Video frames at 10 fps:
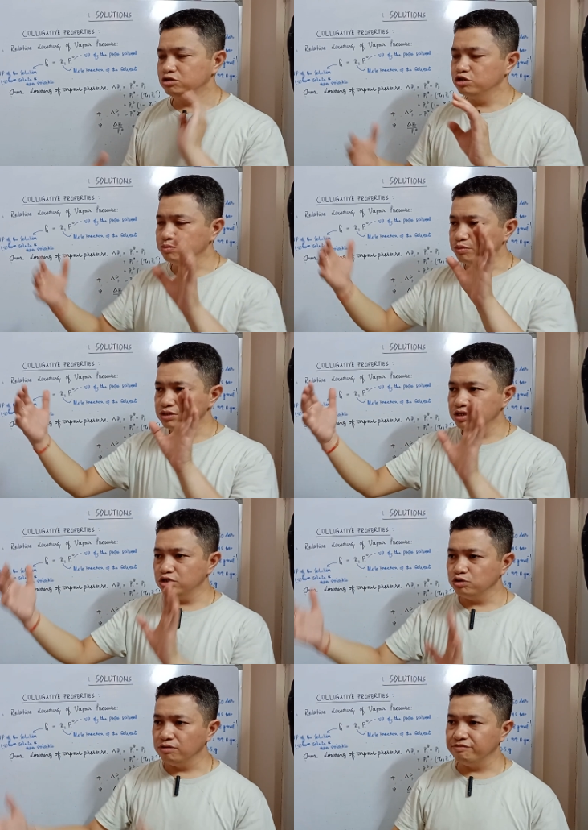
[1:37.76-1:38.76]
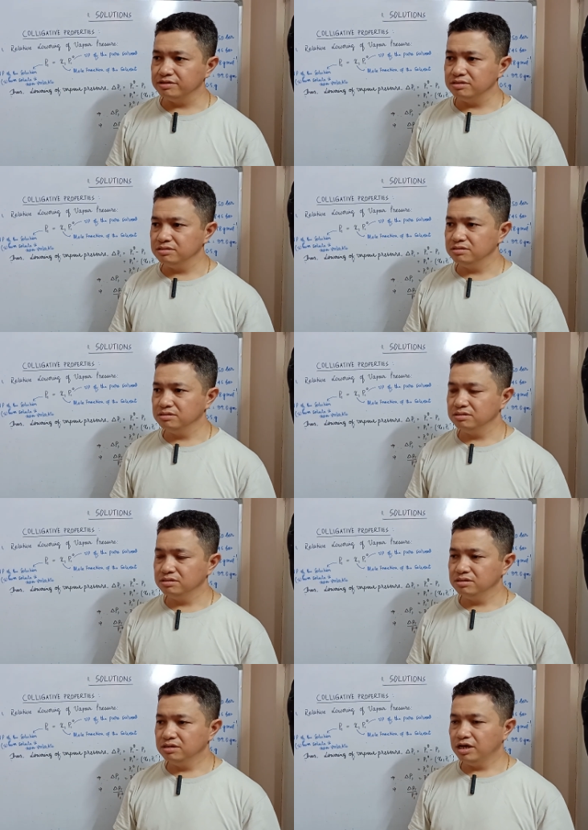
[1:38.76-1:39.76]
So suppose there's a solvent
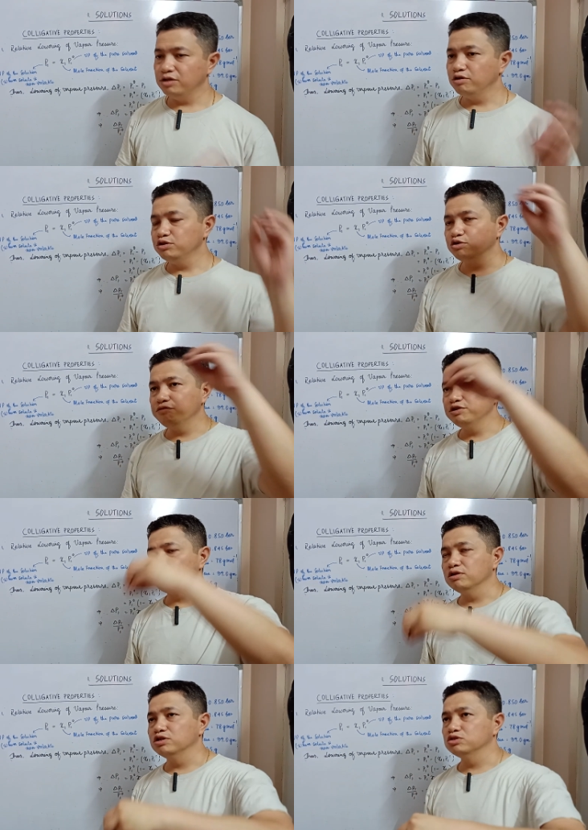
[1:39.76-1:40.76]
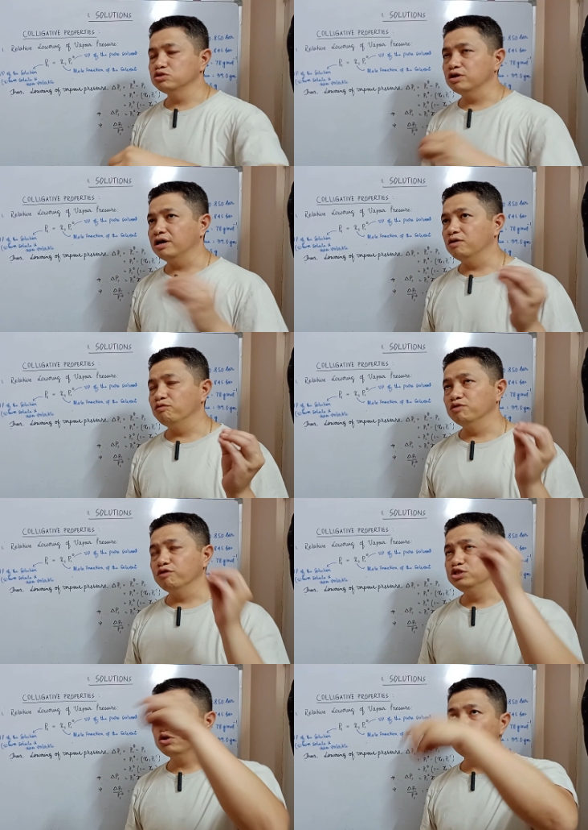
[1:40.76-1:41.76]
and you're dissolving
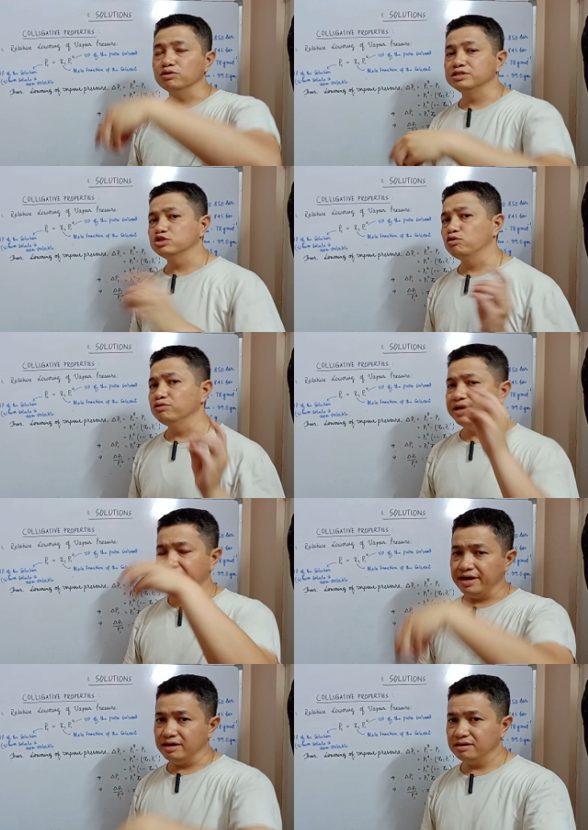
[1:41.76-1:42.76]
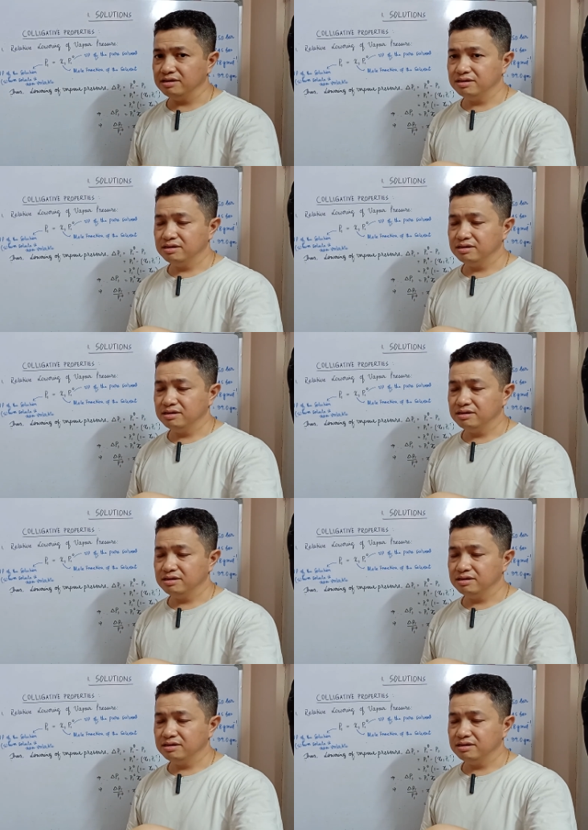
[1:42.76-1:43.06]
one solid, say solid A,